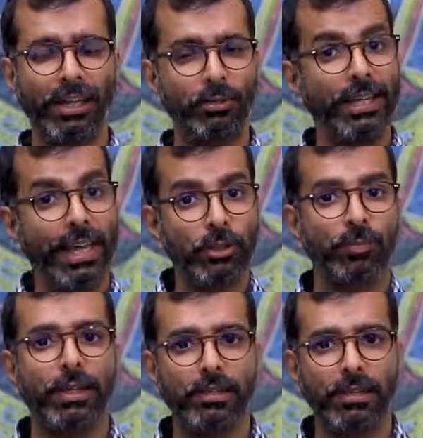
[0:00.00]
actually
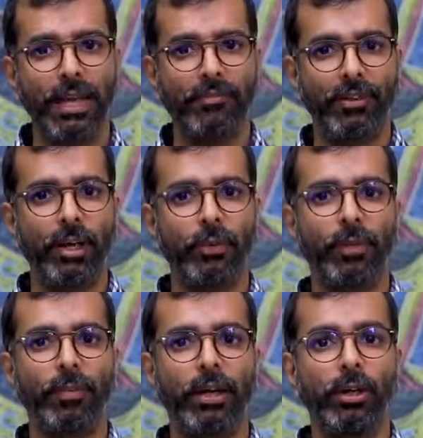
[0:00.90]
expects the Africa
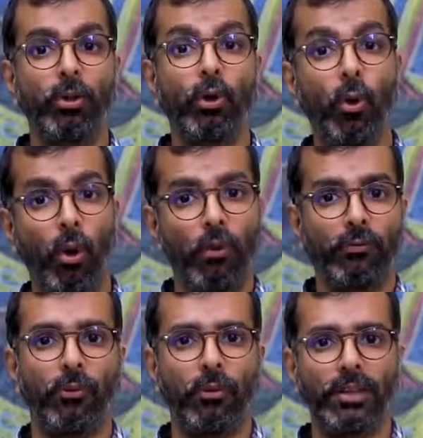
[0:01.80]
Twin buyer to go
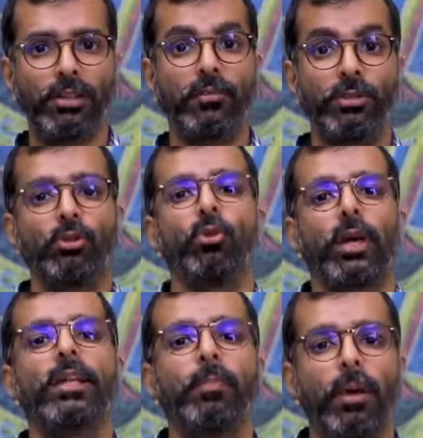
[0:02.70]
off-road instead of just
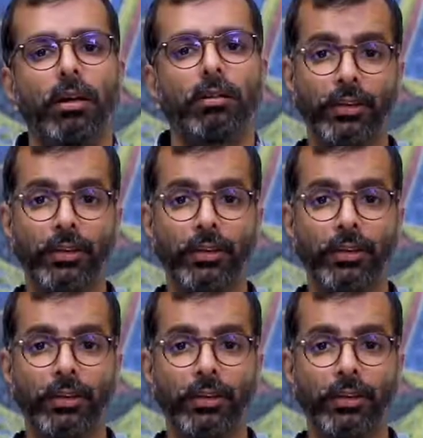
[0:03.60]
looking the part.